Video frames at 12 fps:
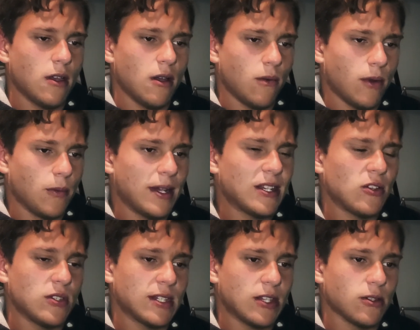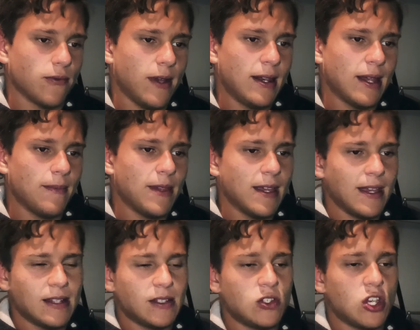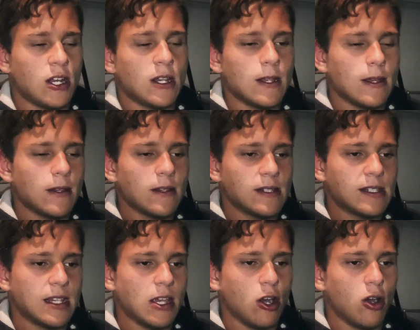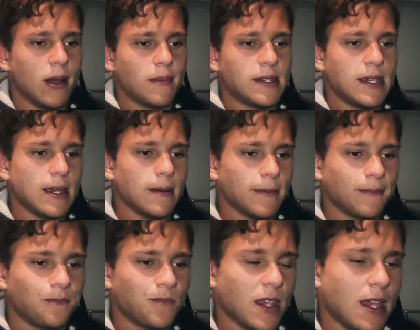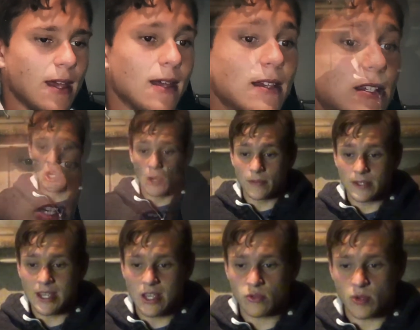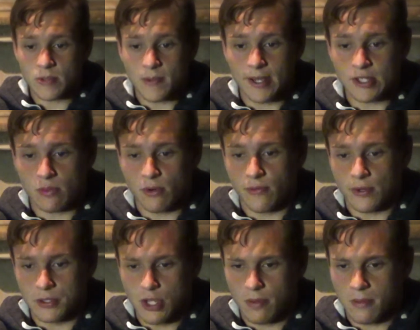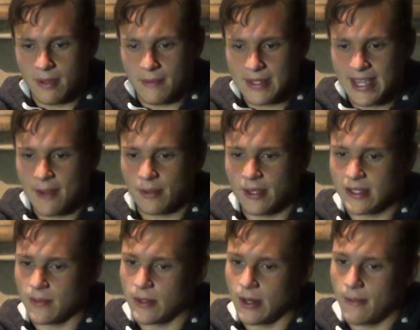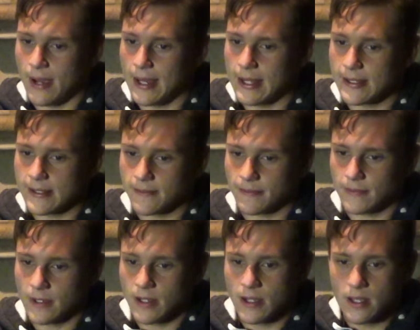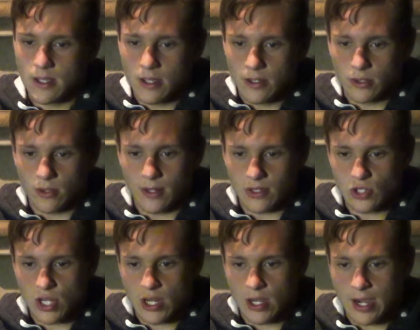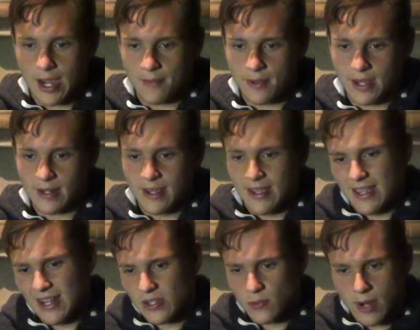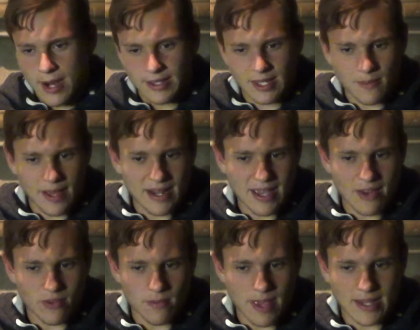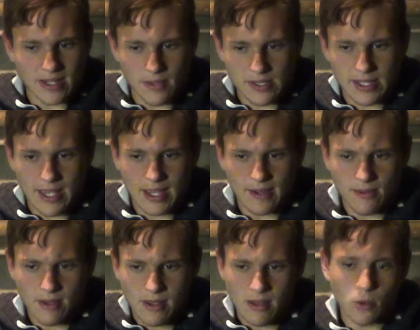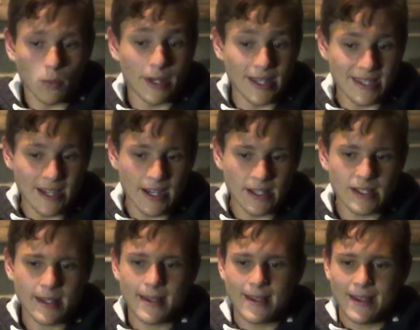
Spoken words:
when researching schizophrenia is the gene COMT. COMT is responsible for dopamine metabolism in our bodies. During gene copying, it is rare that the body ever makes a mistake, but when it does,